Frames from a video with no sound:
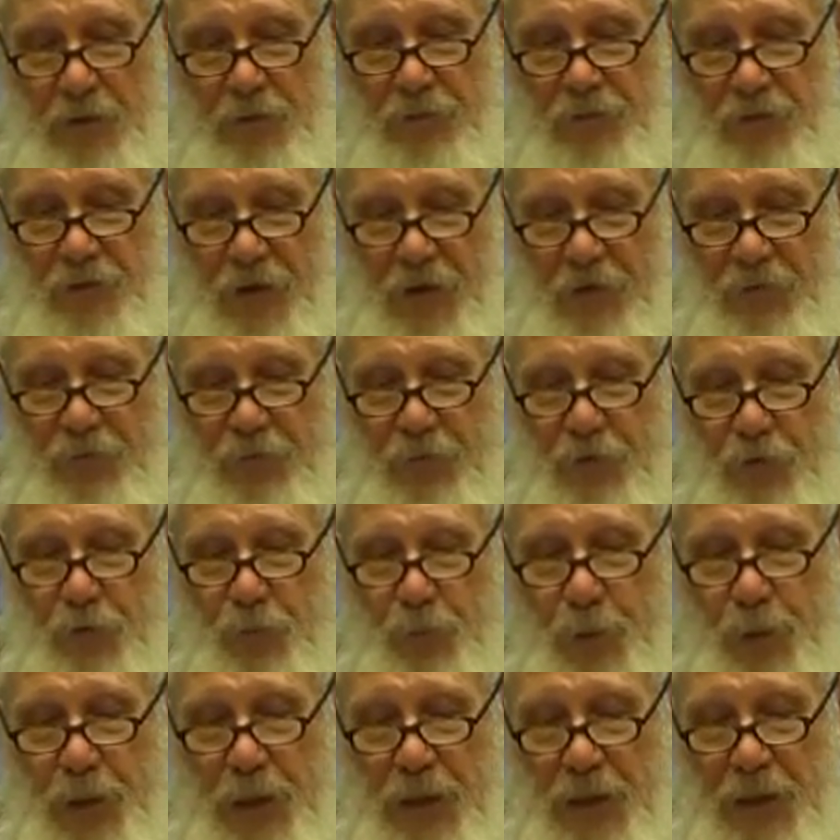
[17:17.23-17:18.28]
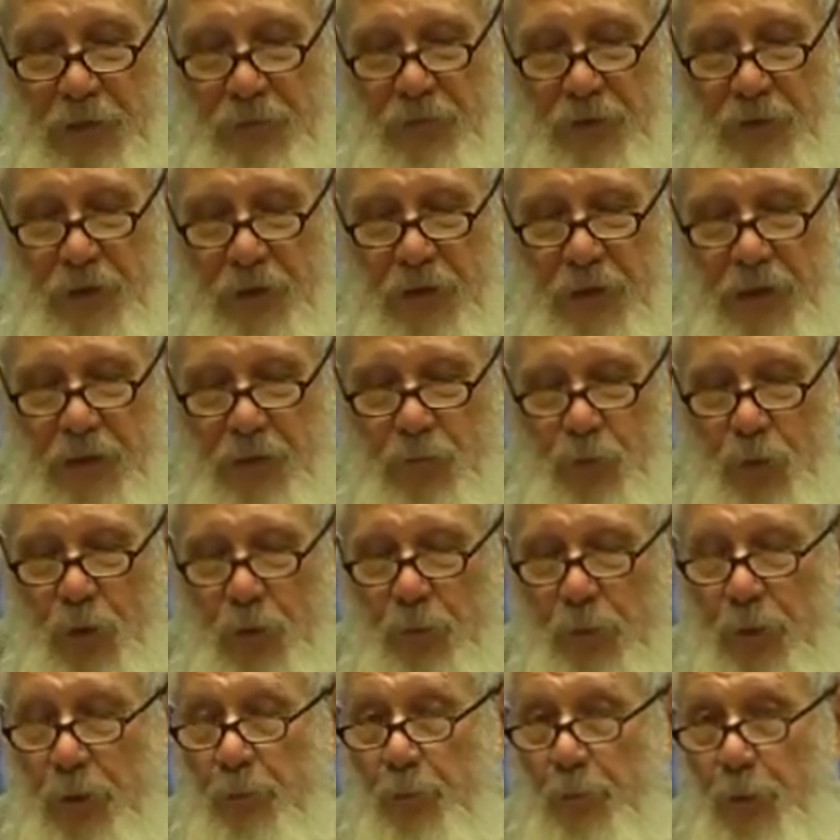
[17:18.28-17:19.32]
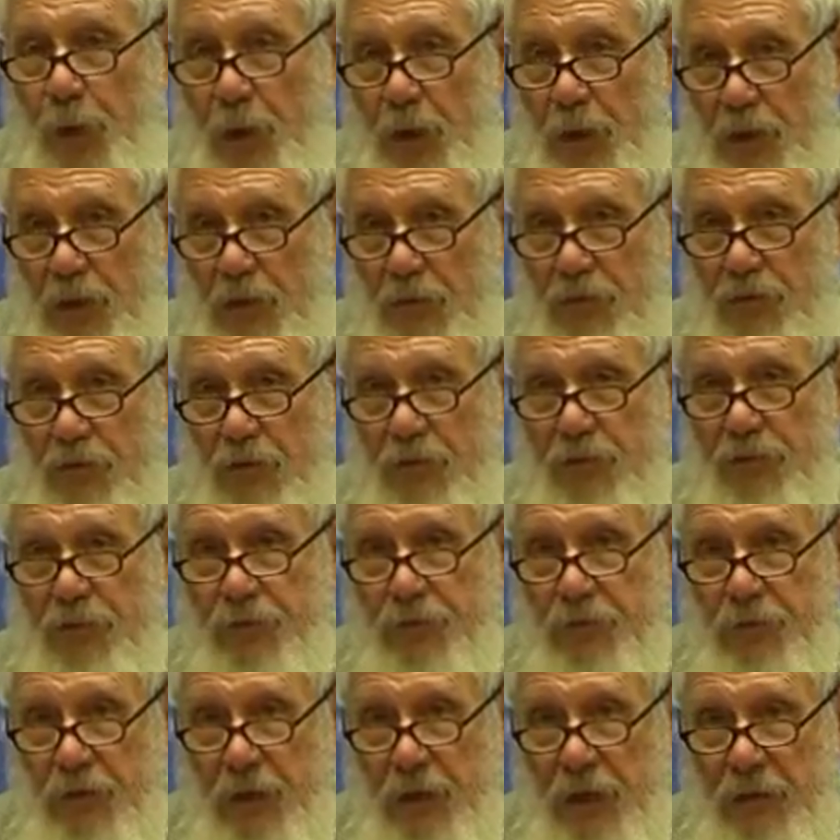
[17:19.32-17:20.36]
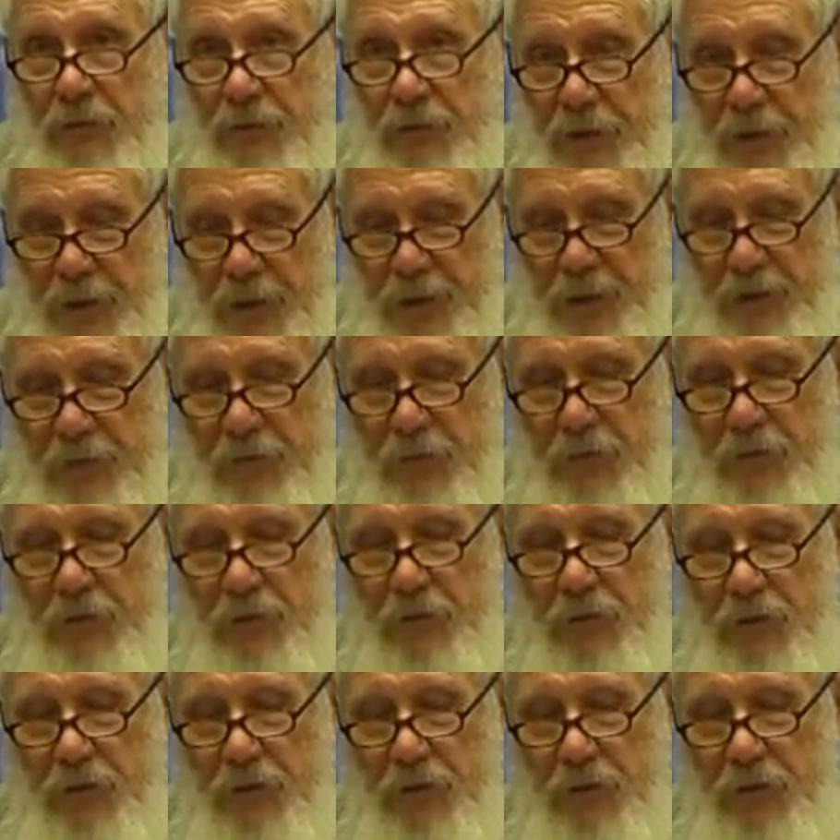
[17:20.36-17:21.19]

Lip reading: Selfish behavior that will be punished if it's carried out.